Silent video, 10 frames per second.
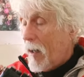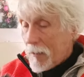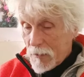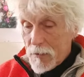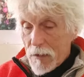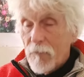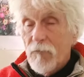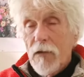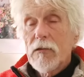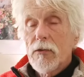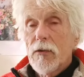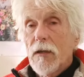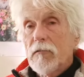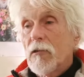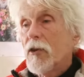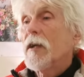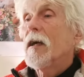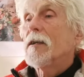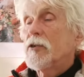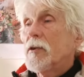As I say, very soon after I got
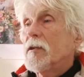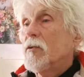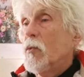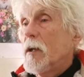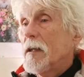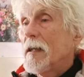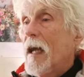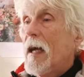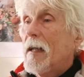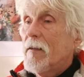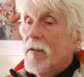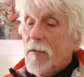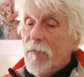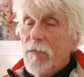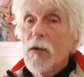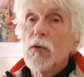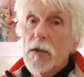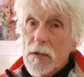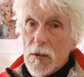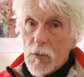it, I took it to a wedding, and the
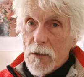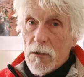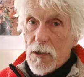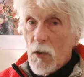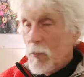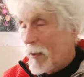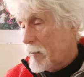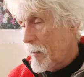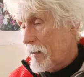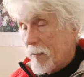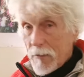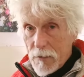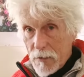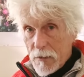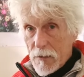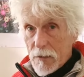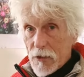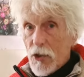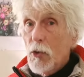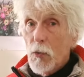focusing was so much better than the
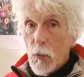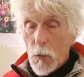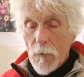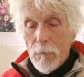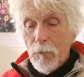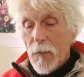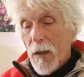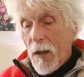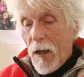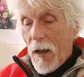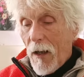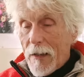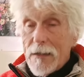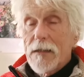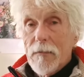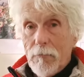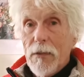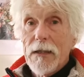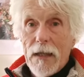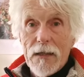Z6 II. It's
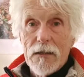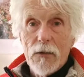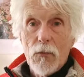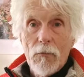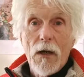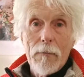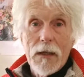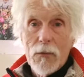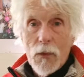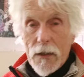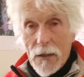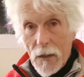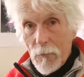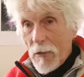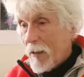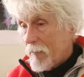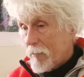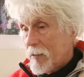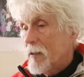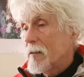been actually my main wedding camera
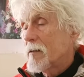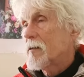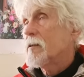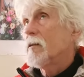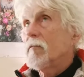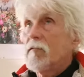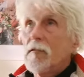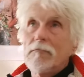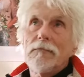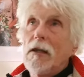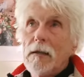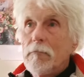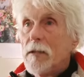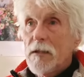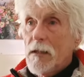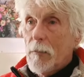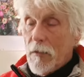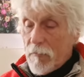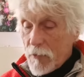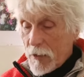ever since, so from like midsummer
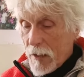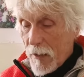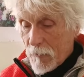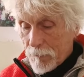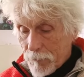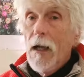through to now.